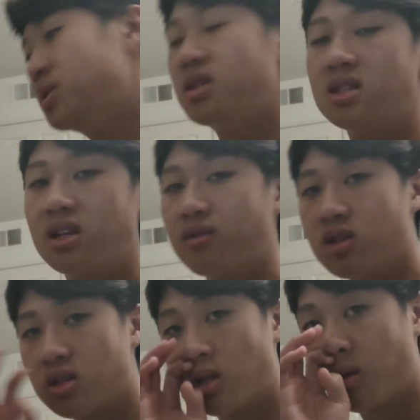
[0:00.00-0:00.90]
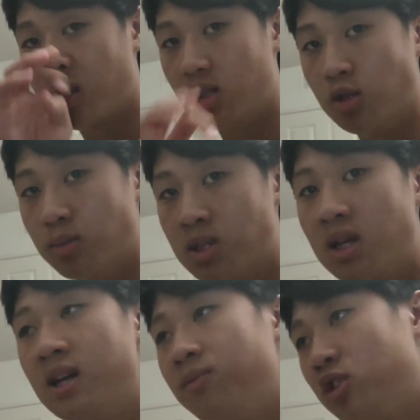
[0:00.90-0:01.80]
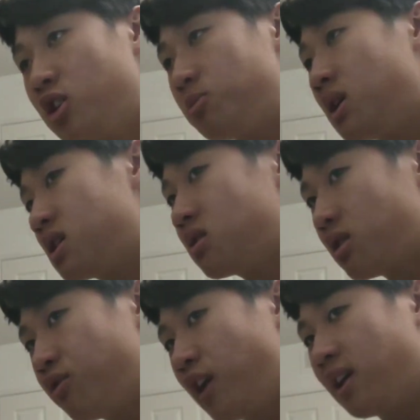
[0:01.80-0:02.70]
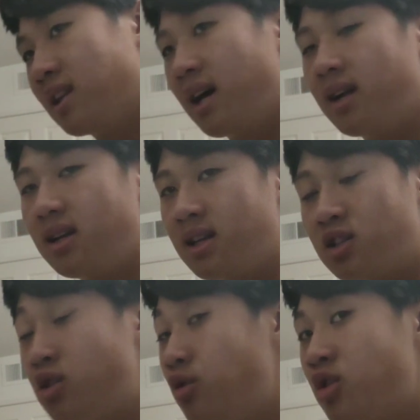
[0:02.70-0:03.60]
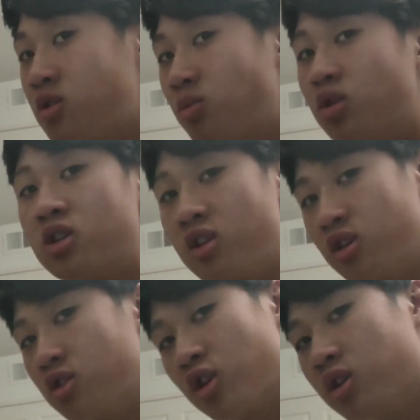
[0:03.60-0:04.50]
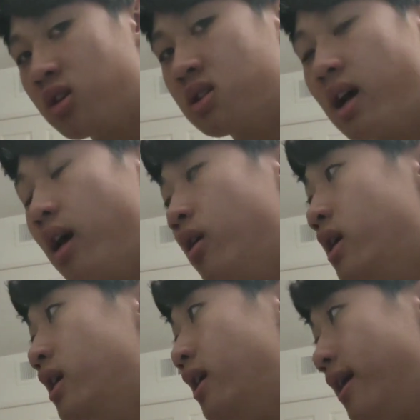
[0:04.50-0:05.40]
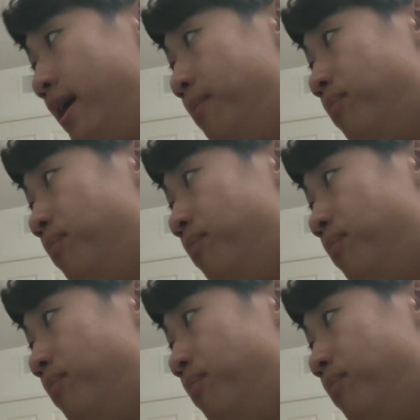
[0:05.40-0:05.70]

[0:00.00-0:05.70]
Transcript: instead of the slower cubes just because of the fact that it tutors more to their turning style. And